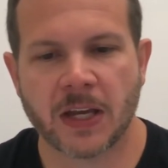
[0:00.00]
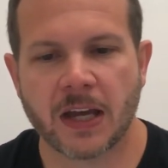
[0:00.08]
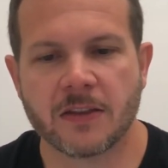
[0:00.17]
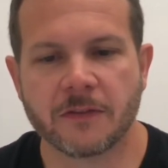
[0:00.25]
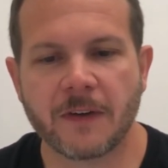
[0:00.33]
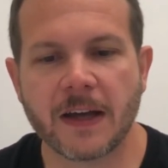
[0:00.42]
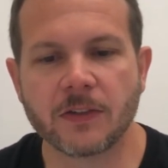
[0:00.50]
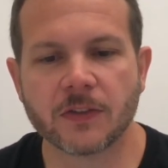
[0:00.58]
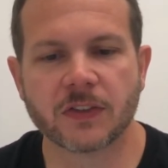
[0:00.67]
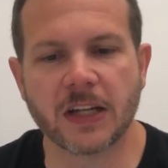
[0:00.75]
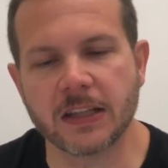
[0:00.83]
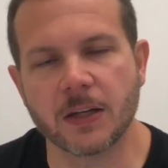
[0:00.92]
And the final
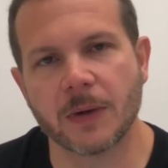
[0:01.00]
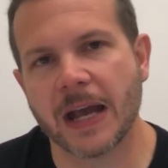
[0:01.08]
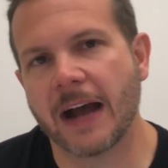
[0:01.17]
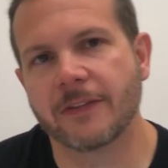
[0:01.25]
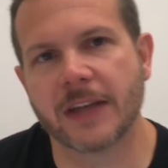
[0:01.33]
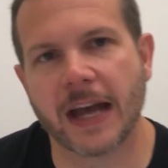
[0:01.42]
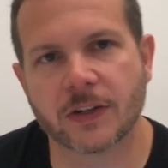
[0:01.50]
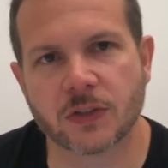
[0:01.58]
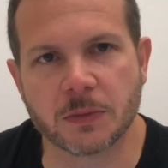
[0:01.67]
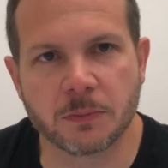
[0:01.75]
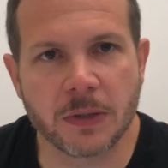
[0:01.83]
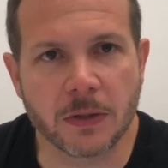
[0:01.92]
state that we have to
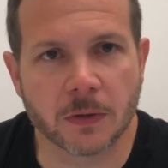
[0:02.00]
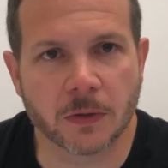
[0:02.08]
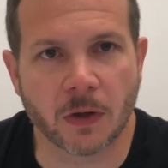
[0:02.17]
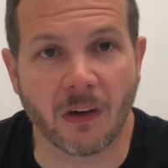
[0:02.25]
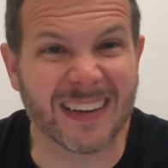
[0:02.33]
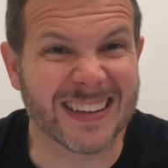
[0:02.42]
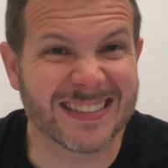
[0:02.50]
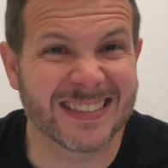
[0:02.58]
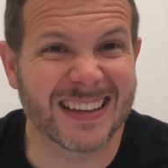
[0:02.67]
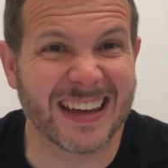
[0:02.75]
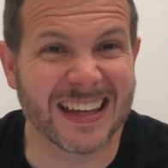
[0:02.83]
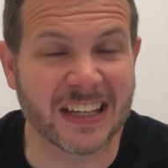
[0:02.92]
actually build is